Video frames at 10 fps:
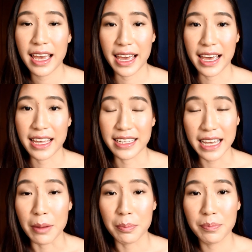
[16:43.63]
And
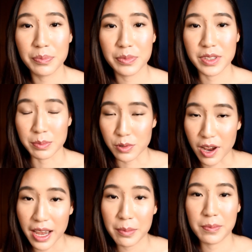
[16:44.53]
yeah,
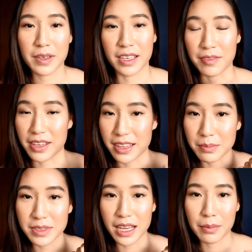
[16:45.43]
subscribe, give it a
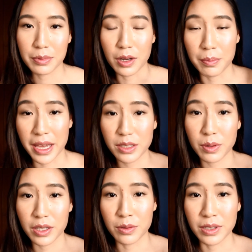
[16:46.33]
thumbs up, comment
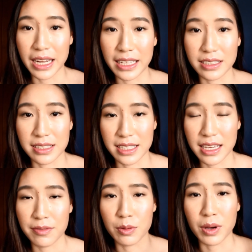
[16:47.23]
what you would like to see.
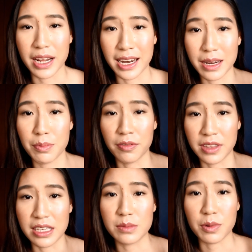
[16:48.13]
If you want any of
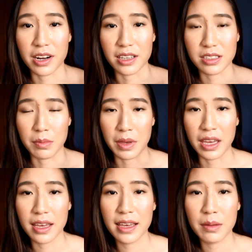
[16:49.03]
these products to be
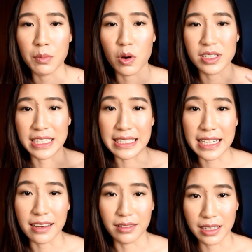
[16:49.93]
more
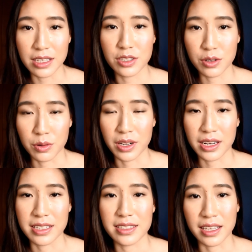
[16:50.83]
detailedly shown
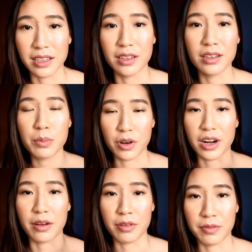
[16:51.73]
in a single
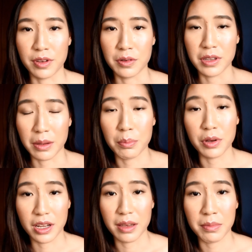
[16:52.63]
product review, then
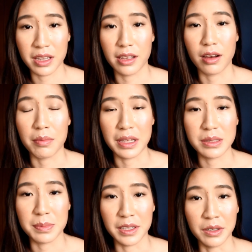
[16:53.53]
put them in the comments
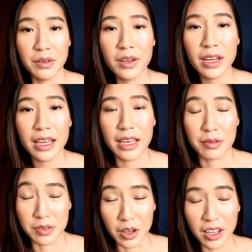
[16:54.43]
below.
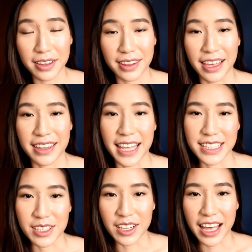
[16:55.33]
If not, then
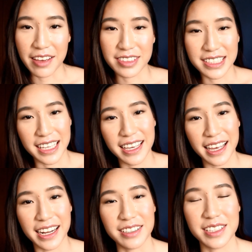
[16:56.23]
that's all I have to say,
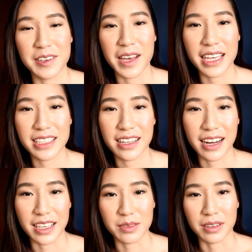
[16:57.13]
and I'll see you guys in the
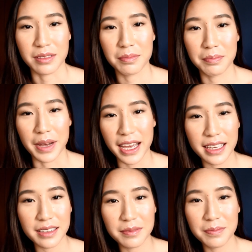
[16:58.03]
next one. Bye!